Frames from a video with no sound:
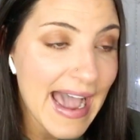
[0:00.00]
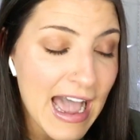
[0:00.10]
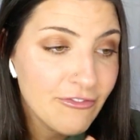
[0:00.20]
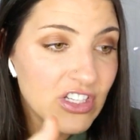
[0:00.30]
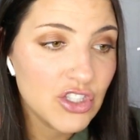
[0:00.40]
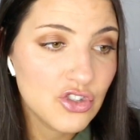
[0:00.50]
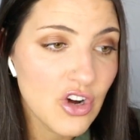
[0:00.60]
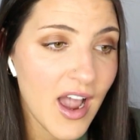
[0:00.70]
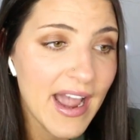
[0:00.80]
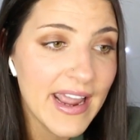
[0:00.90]
half is
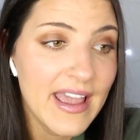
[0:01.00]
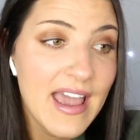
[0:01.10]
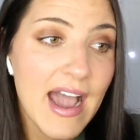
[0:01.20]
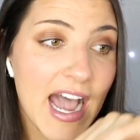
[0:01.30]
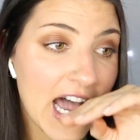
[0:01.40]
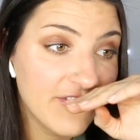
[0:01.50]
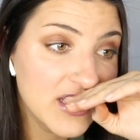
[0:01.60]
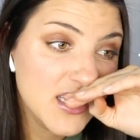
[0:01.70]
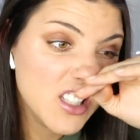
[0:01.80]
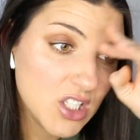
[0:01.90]
dry, half
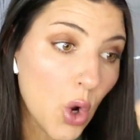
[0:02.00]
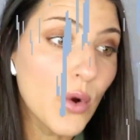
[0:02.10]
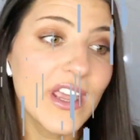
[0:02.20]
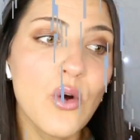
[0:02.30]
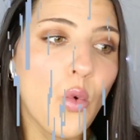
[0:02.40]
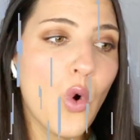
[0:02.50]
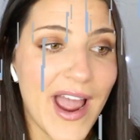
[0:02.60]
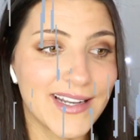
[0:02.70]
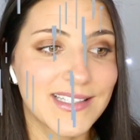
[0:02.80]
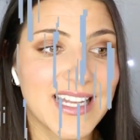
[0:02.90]
is soaking
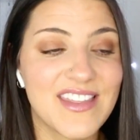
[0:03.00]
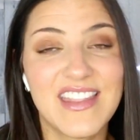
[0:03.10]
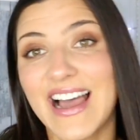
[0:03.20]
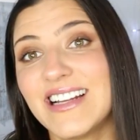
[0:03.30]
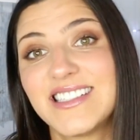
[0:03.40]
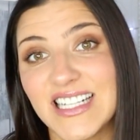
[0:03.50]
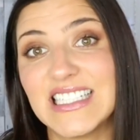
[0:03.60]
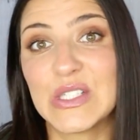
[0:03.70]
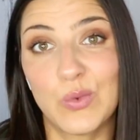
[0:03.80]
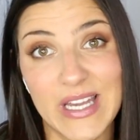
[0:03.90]
wet. And that
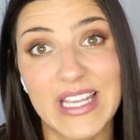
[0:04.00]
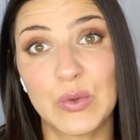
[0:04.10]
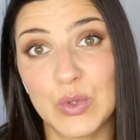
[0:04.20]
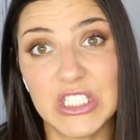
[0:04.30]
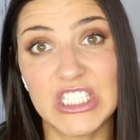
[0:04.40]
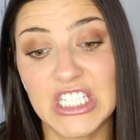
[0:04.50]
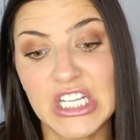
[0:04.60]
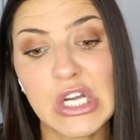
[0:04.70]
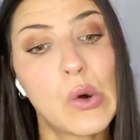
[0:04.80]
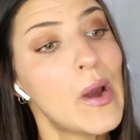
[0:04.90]
does weaken wood
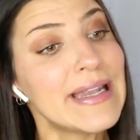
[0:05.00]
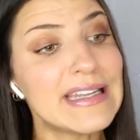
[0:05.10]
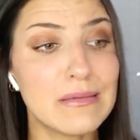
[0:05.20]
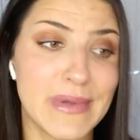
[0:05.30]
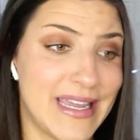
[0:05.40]
quite a